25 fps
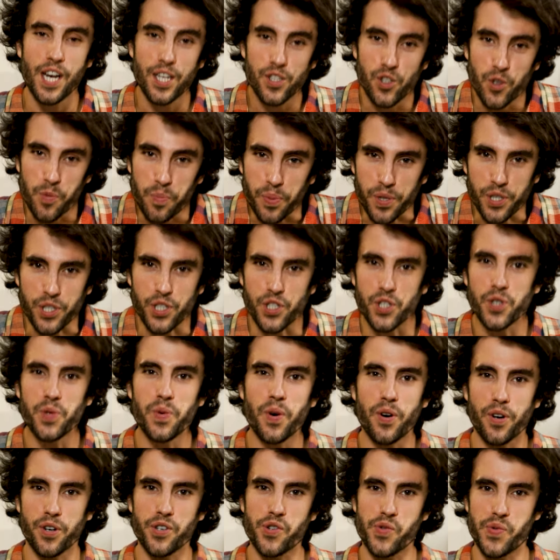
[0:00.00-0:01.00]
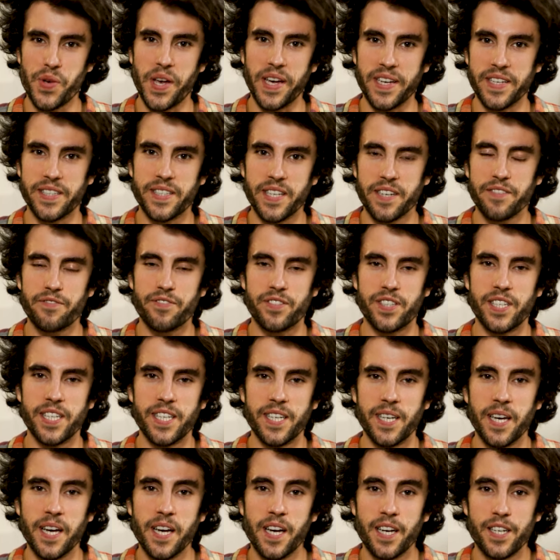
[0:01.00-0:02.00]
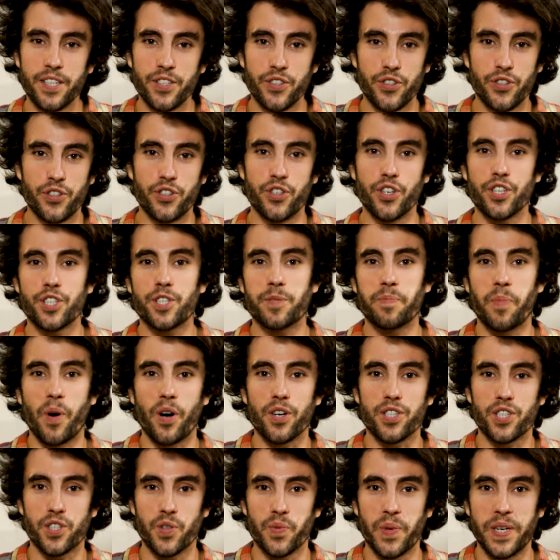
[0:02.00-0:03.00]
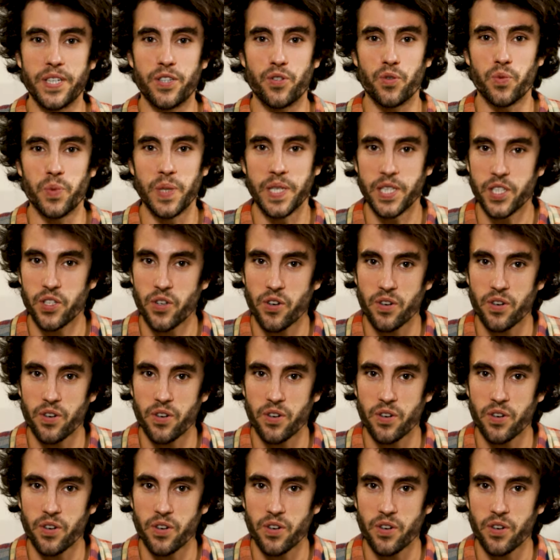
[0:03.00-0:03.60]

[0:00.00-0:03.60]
to pursue her creativity, just passed away 2 weeks